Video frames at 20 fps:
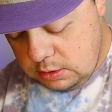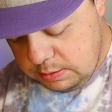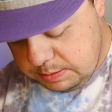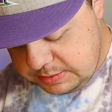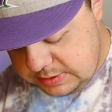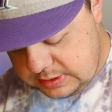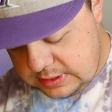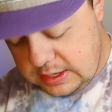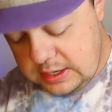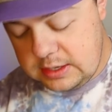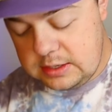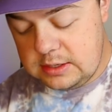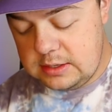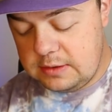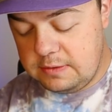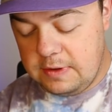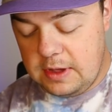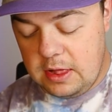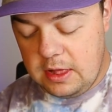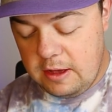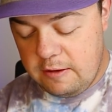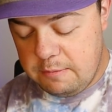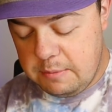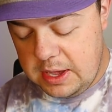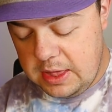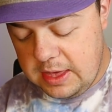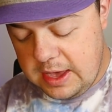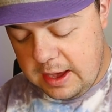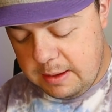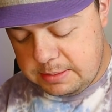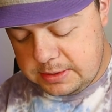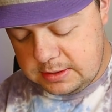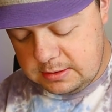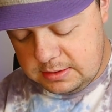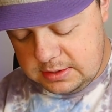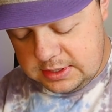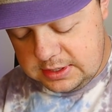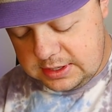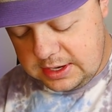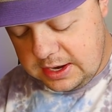oops, and it just fell off my lap, so
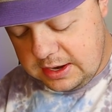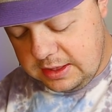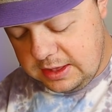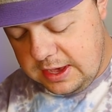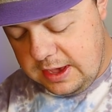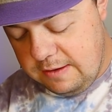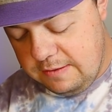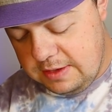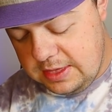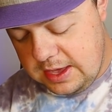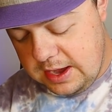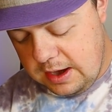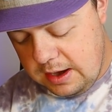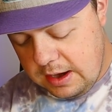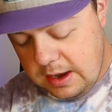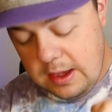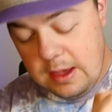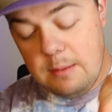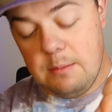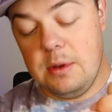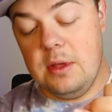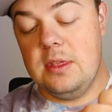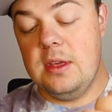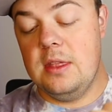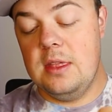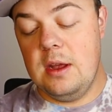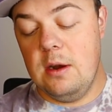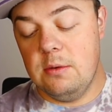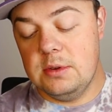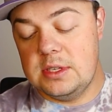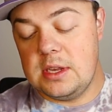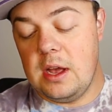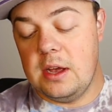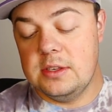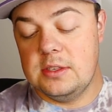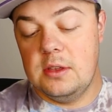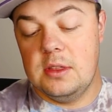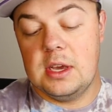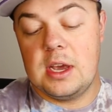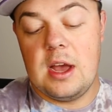we're just gonna leave it there. But then there was
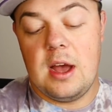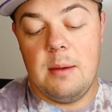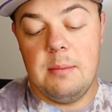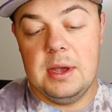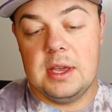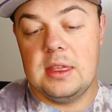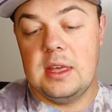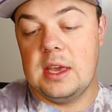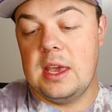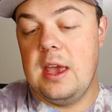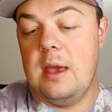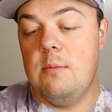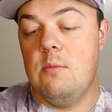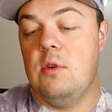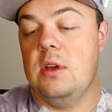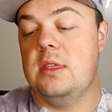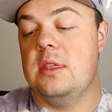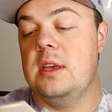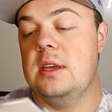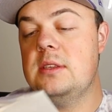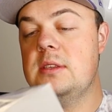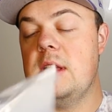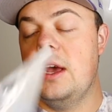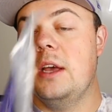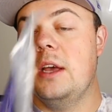also the comic that came with this